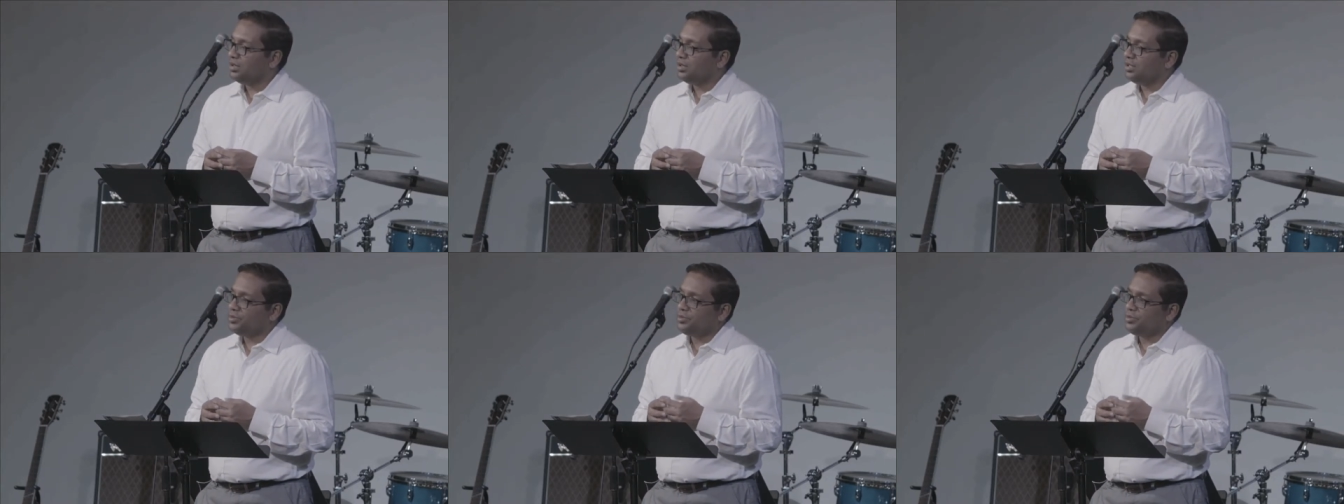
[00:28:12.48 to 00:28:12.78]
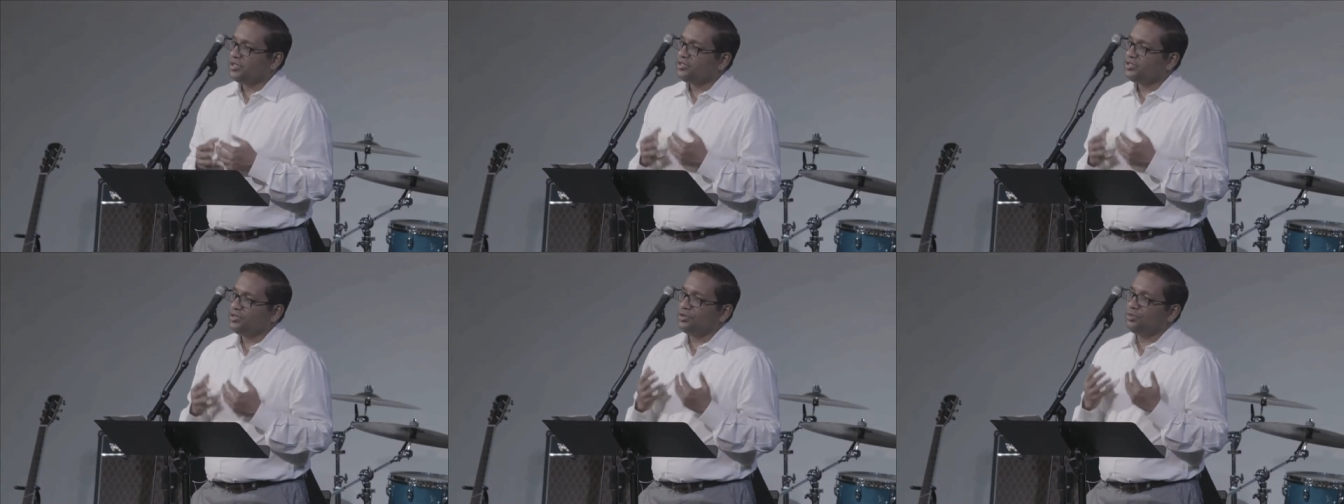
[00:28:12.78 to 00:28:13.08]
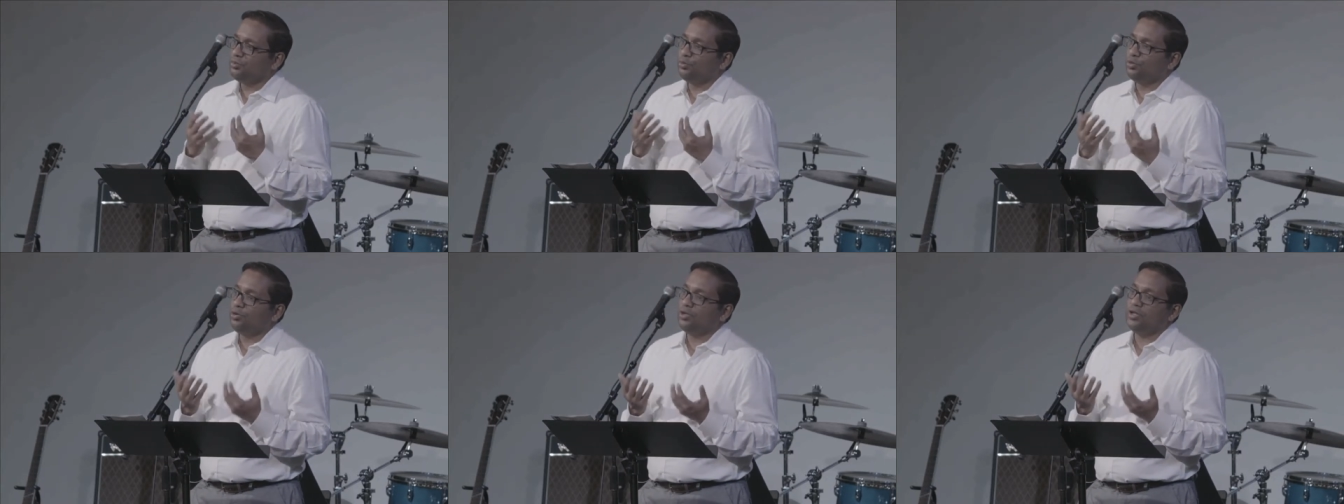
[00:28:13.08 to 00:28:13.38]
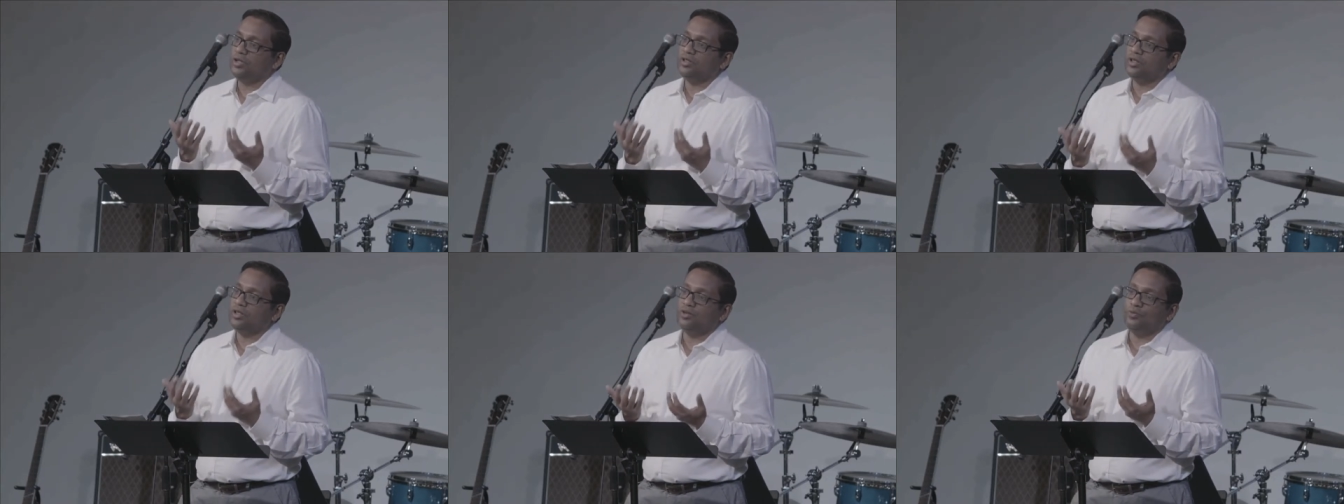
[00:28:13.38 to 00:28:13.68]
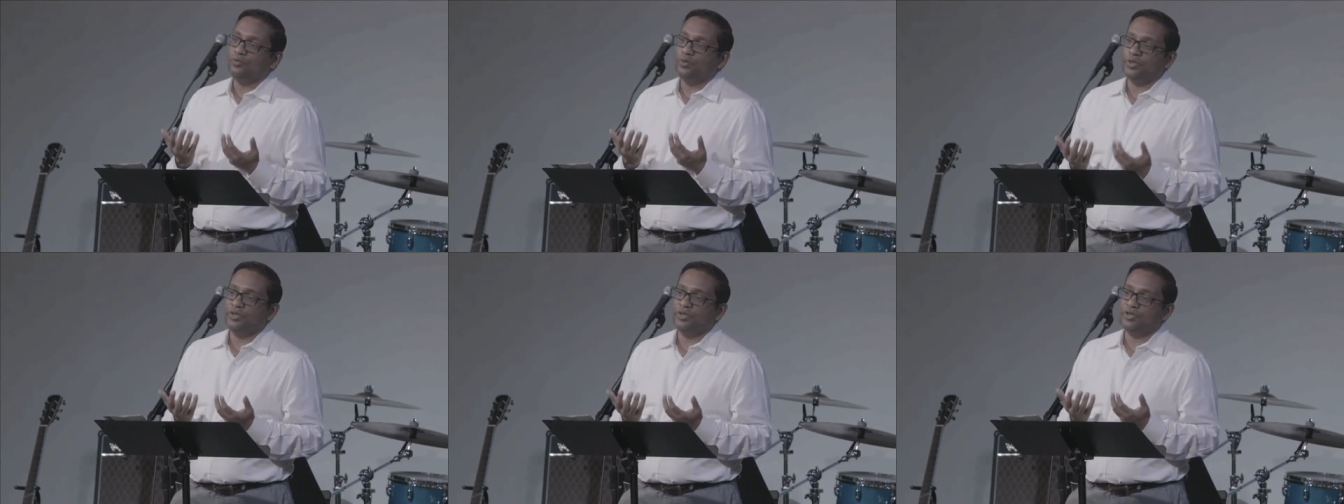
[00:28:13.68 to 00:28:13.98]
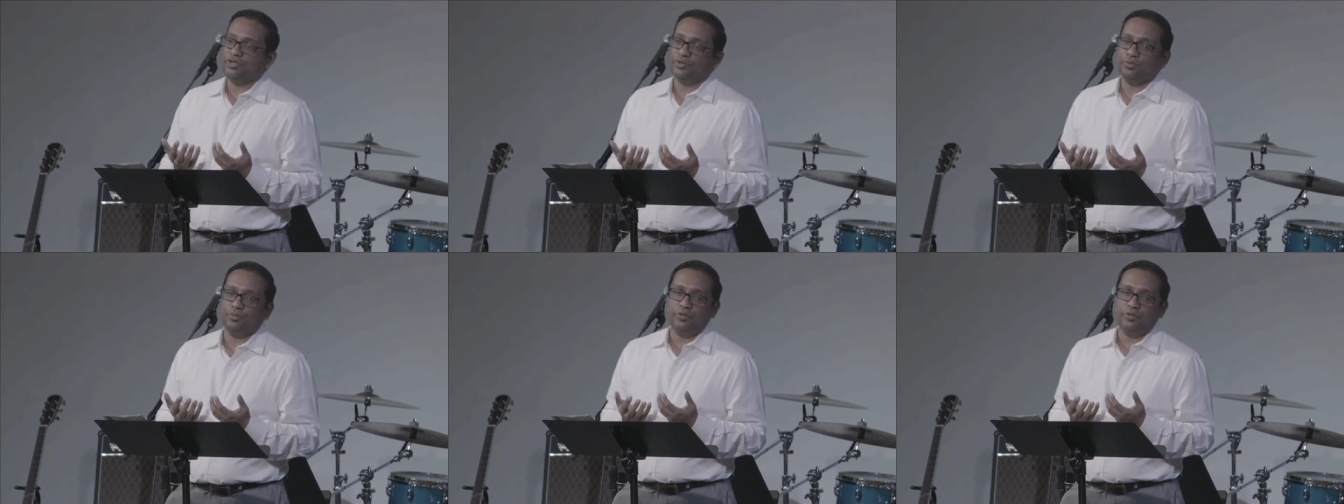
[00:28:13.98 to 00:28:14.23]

It's because you're more in love with this